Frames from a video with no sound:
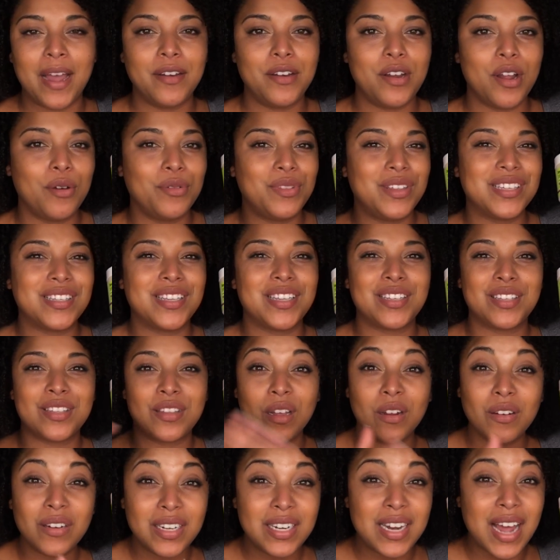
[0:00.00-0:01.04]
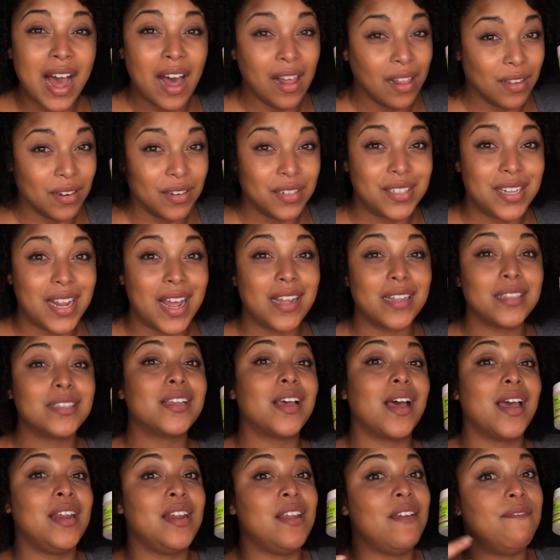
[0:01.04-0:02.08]
I know this is $30. That's
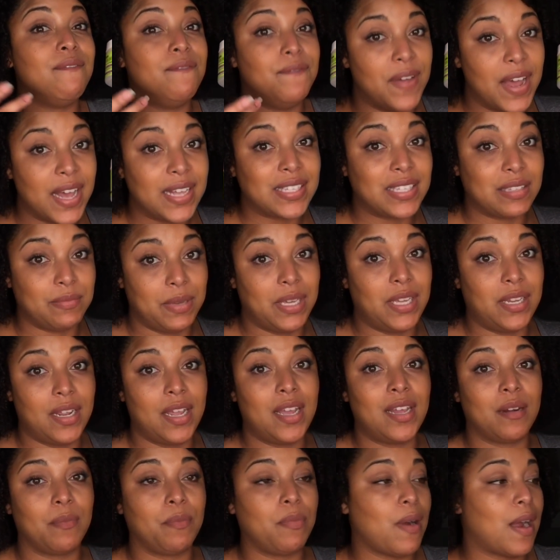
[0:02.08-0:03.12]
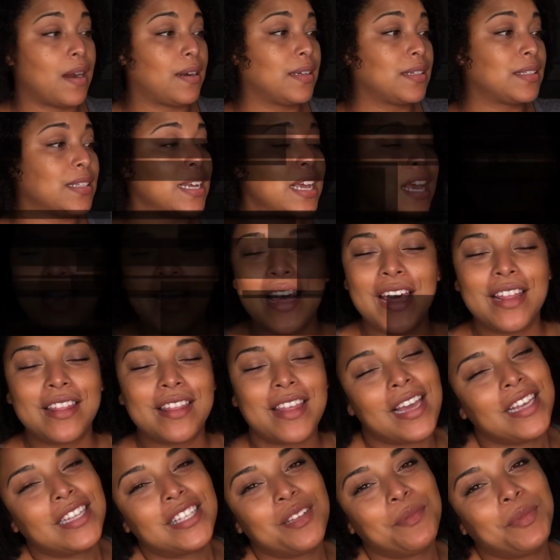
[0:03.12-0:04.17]
an investment in a product.
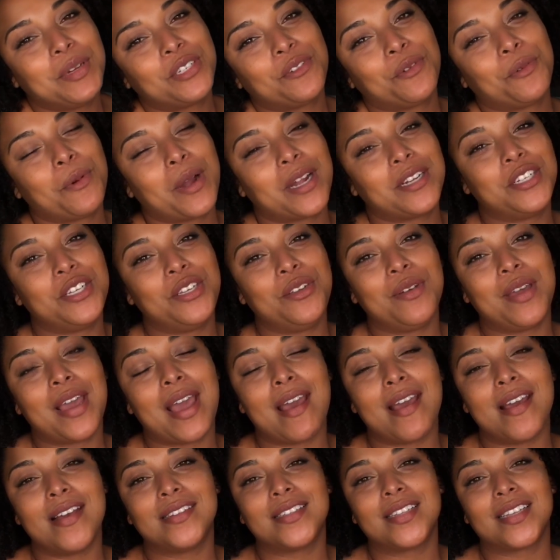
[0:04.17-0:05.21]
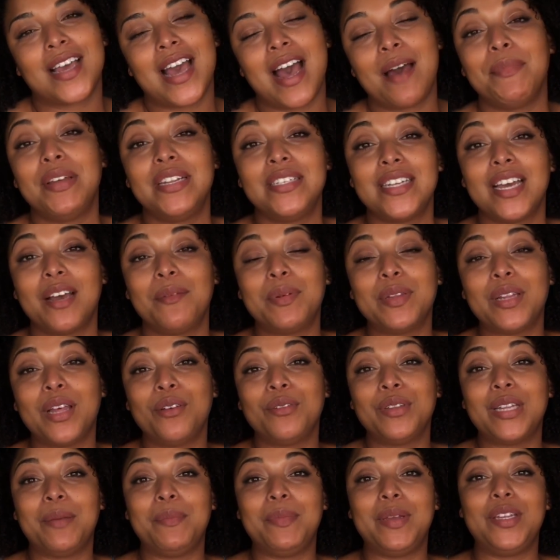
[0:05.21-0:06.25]
Thanks so much for watching, you guys. Comment down below.
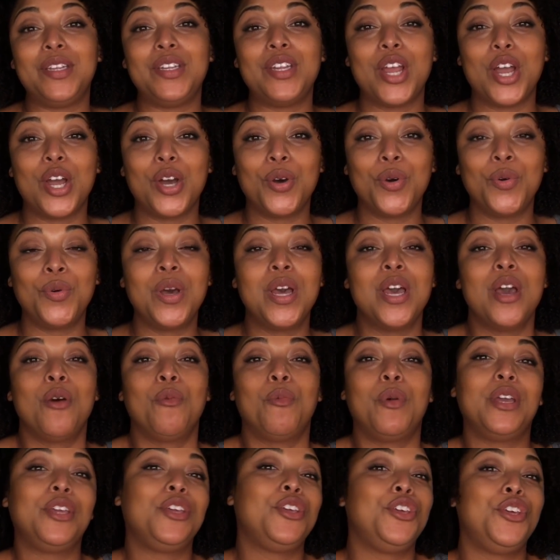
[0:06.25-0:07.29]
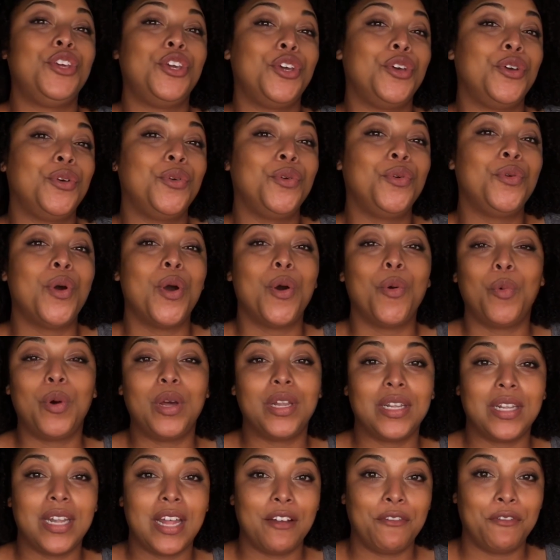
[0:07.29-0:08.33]
Let me know what you
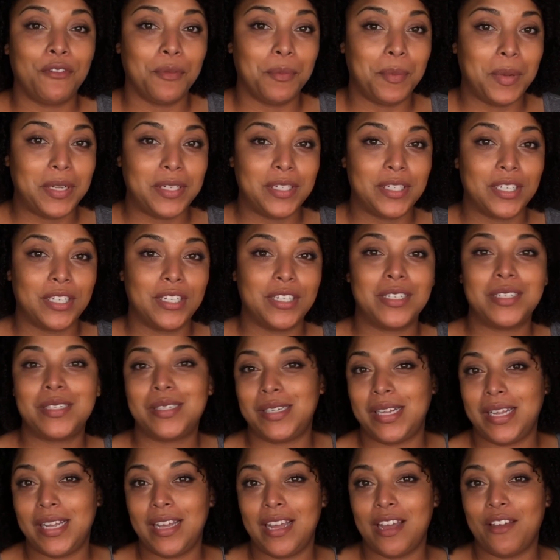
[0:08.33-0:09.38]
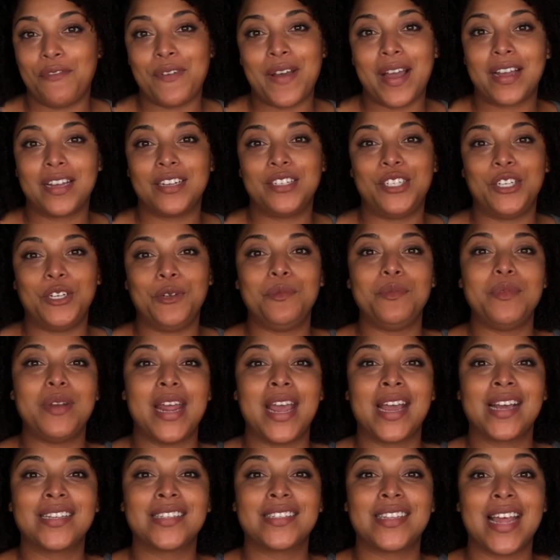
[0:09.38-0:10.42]
would love for me to see if I could do
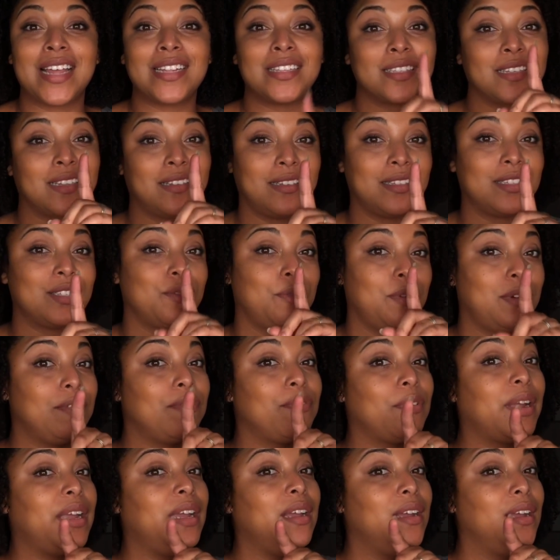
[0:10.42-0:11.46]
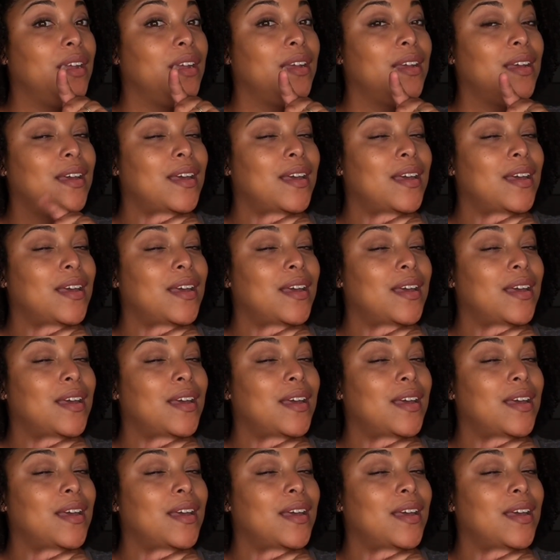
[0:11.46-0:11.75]
next. That's glycerin free.